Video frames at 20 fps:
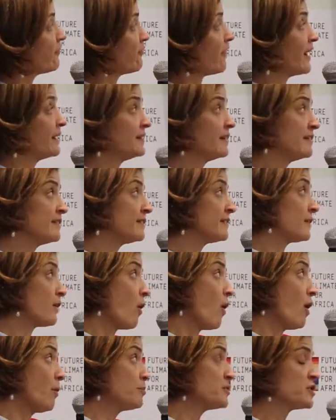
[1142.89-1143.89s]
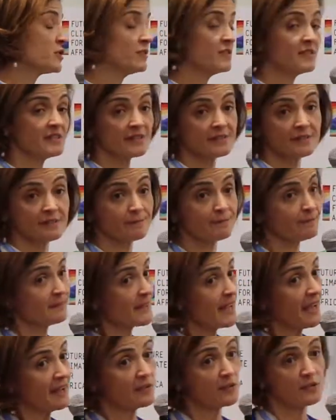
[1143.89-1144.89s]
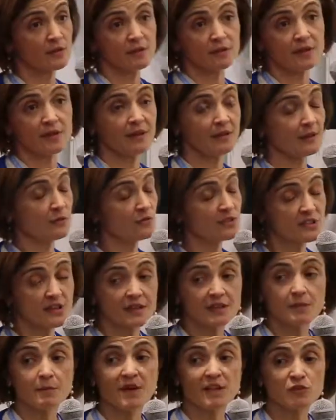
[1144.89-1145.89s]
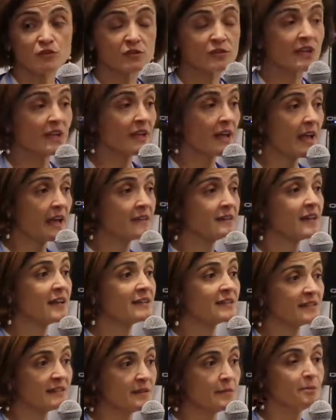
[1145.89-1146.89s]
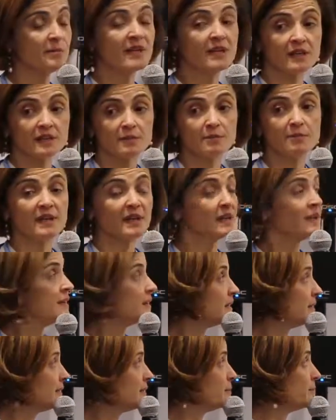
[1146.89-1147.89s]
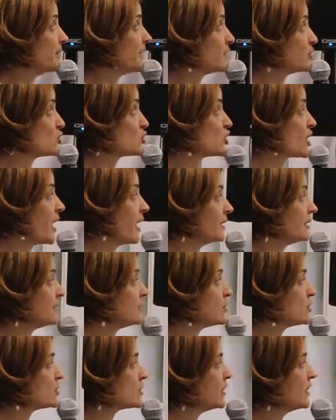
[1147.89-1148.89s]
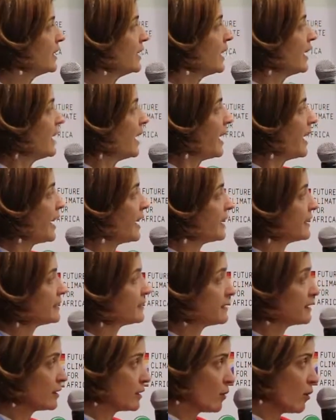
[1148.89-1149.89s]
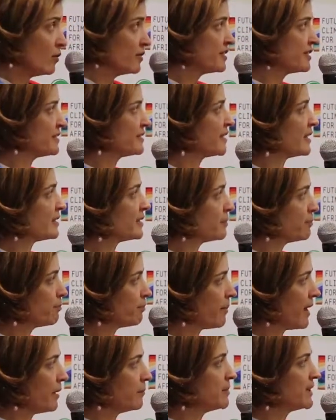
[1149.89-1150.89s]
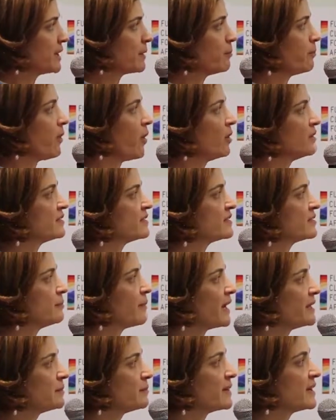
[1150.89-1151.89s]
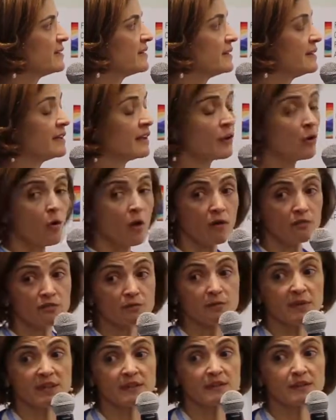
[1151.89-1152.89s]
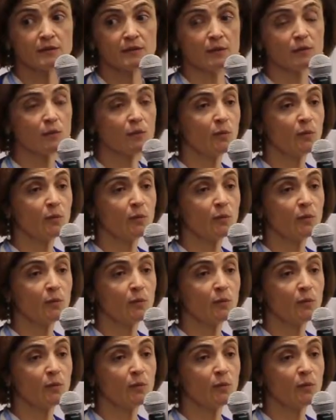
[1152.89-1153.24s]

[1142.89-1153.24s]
Finance options, as Luciana mentioned again, that's the big challenge. And consistent public policy by the Brazilian government.